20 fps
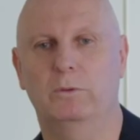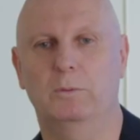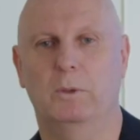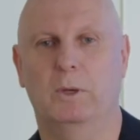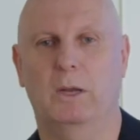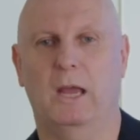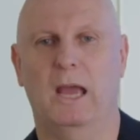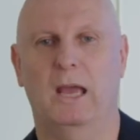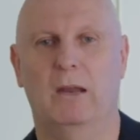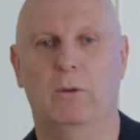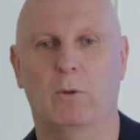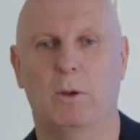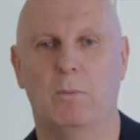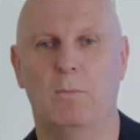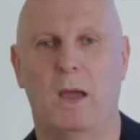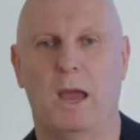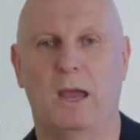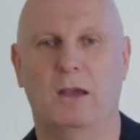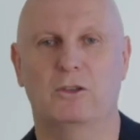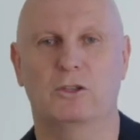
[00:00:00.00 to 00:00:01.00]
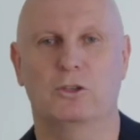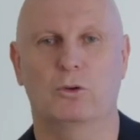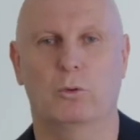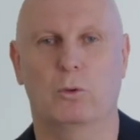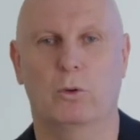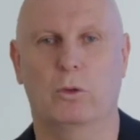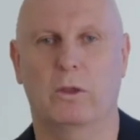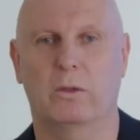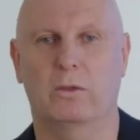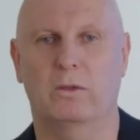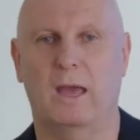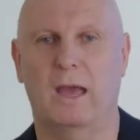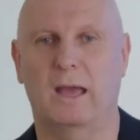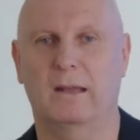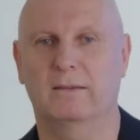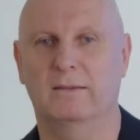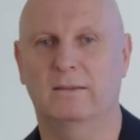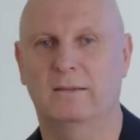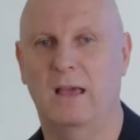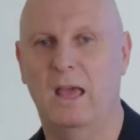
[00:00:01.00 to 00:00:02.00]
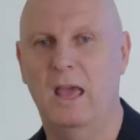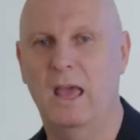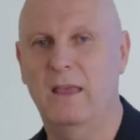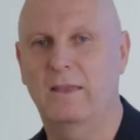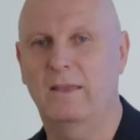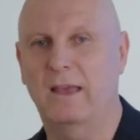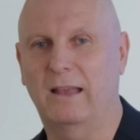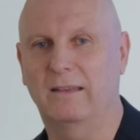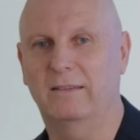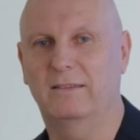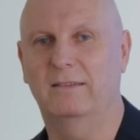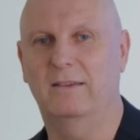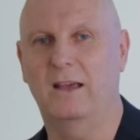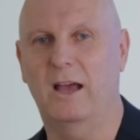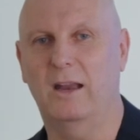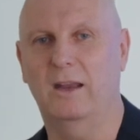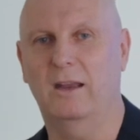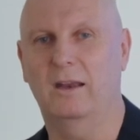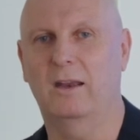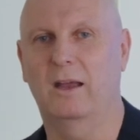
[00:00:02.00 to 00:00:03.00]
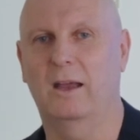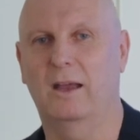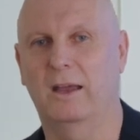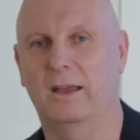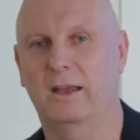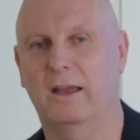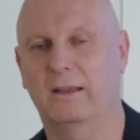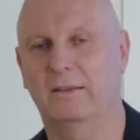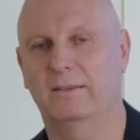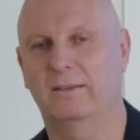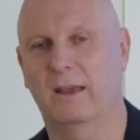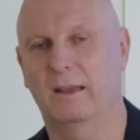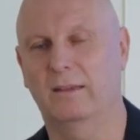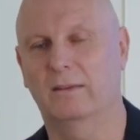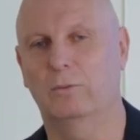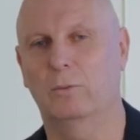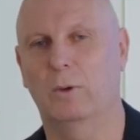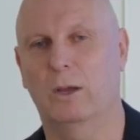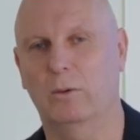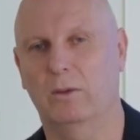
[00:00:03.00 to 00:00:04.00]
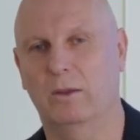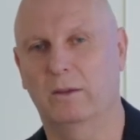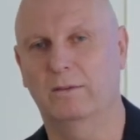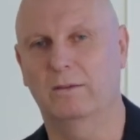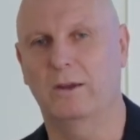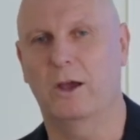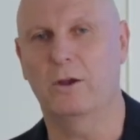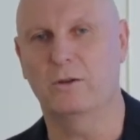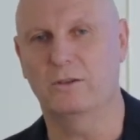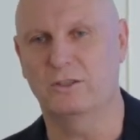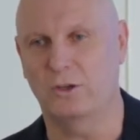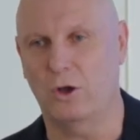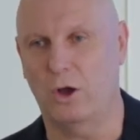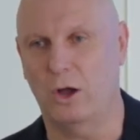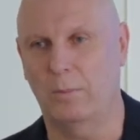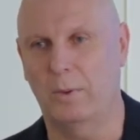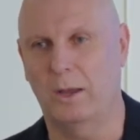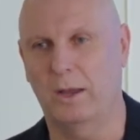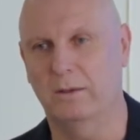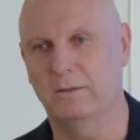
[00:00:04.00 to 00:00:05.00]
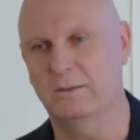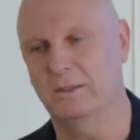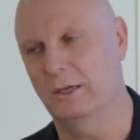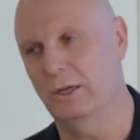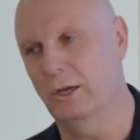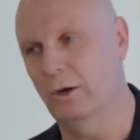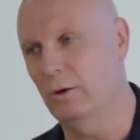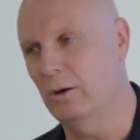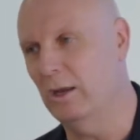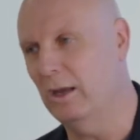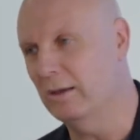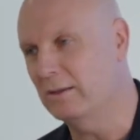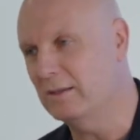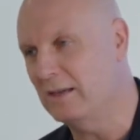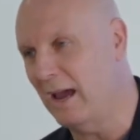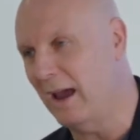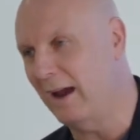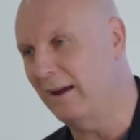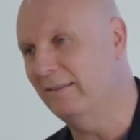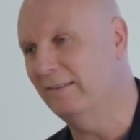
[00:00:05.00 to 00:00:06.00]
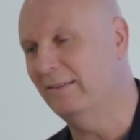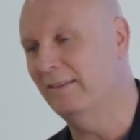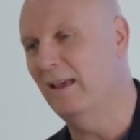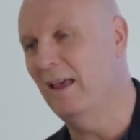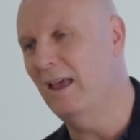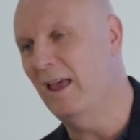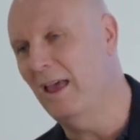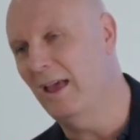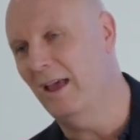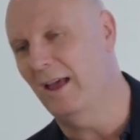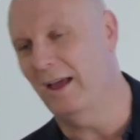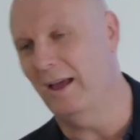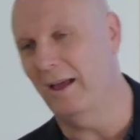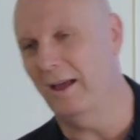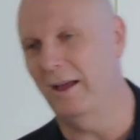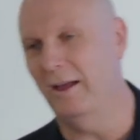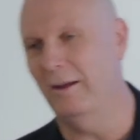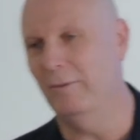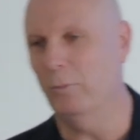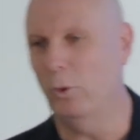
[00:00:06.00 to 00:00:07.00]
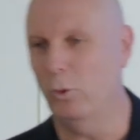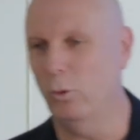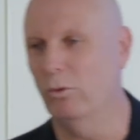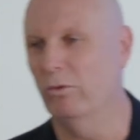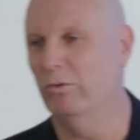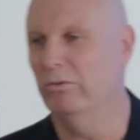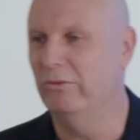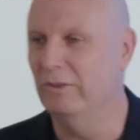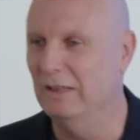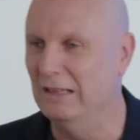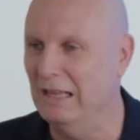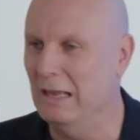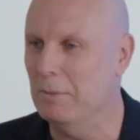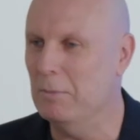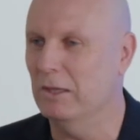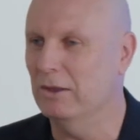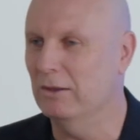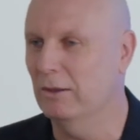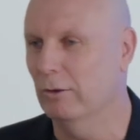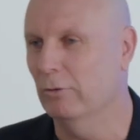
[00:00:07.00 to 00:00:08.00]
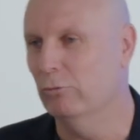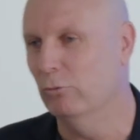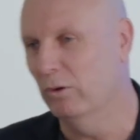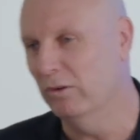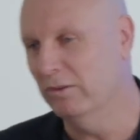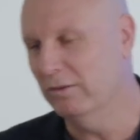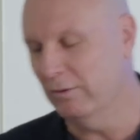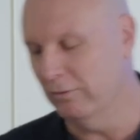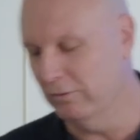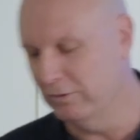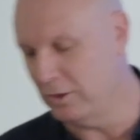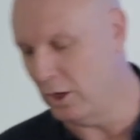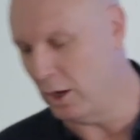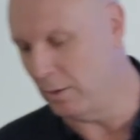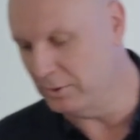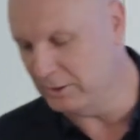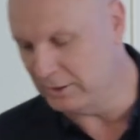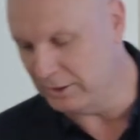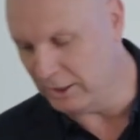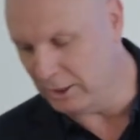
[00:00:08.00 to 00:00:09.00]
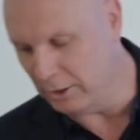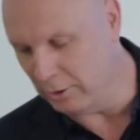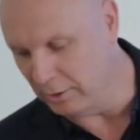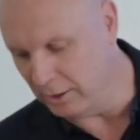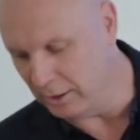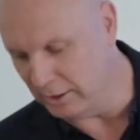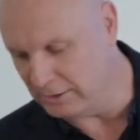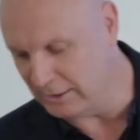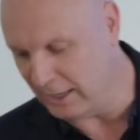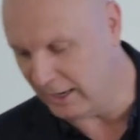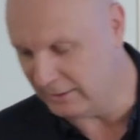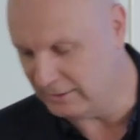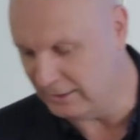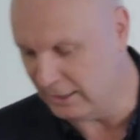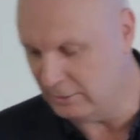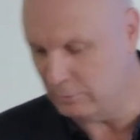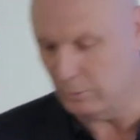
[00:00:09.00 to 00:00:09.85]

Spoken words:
but how do we make sure that that's done in a sense where there's no cyber security attacks or limit the risk of cyber security attacks as